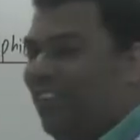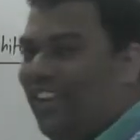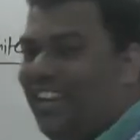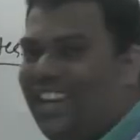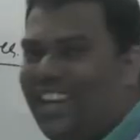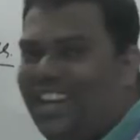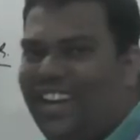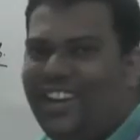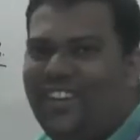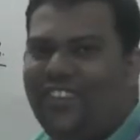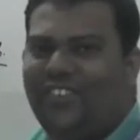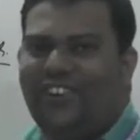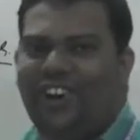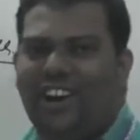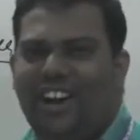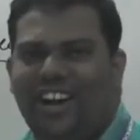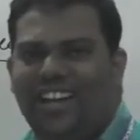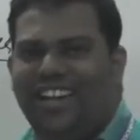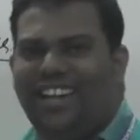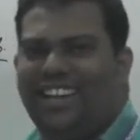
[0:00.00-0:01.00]
will get
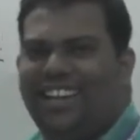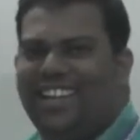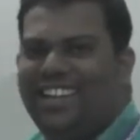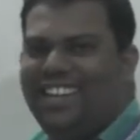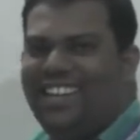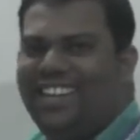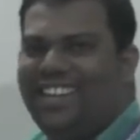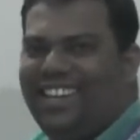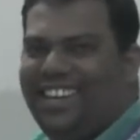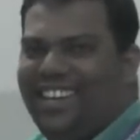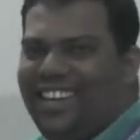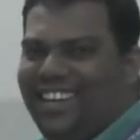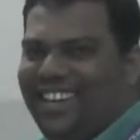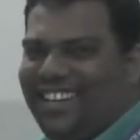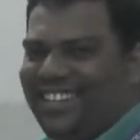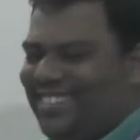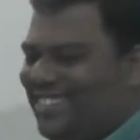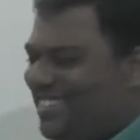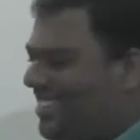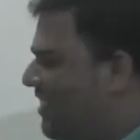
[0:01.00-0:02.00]
what?
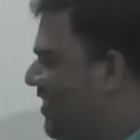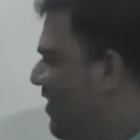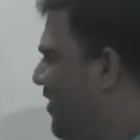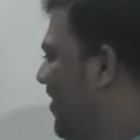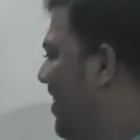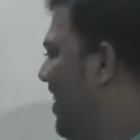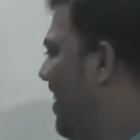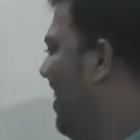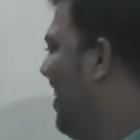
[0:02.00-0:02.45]
Yes, you will